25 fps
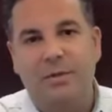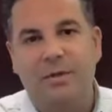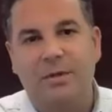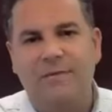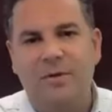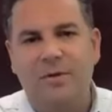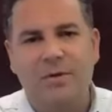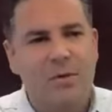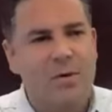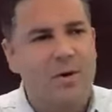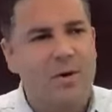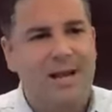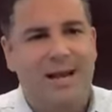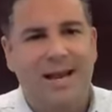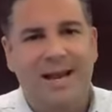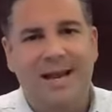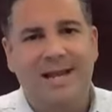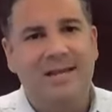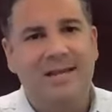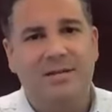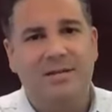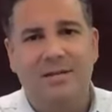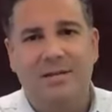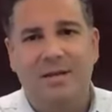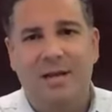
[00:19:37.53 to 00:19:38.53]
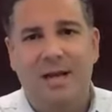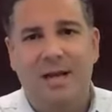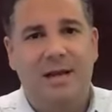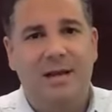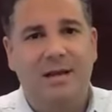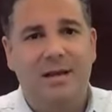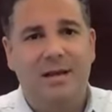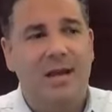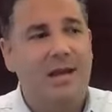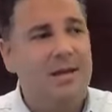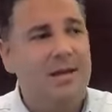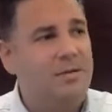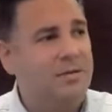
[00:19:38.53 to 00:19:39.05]
If you know any,
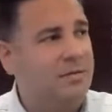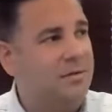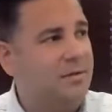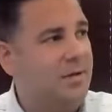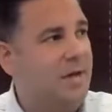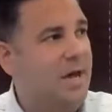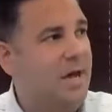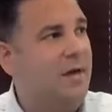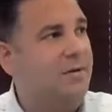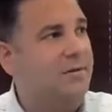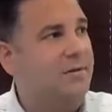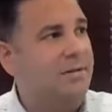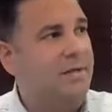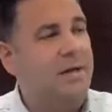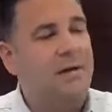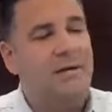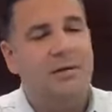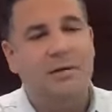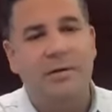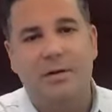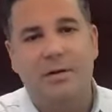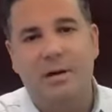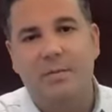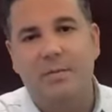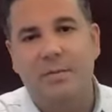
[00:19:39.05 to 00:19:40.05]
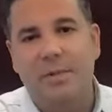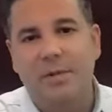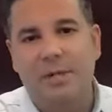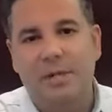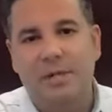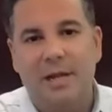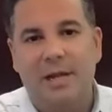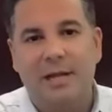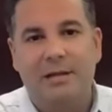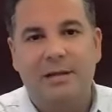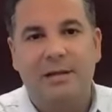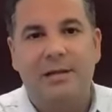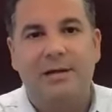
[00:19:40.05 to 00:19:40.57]
any agents outside of the company,
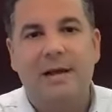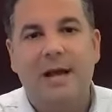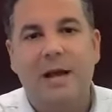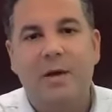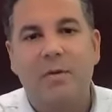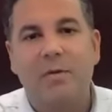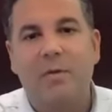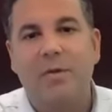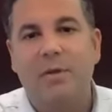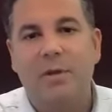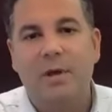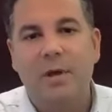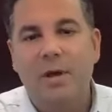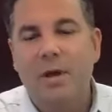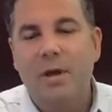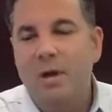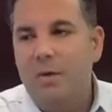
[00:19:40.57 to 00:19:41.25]
like they're now with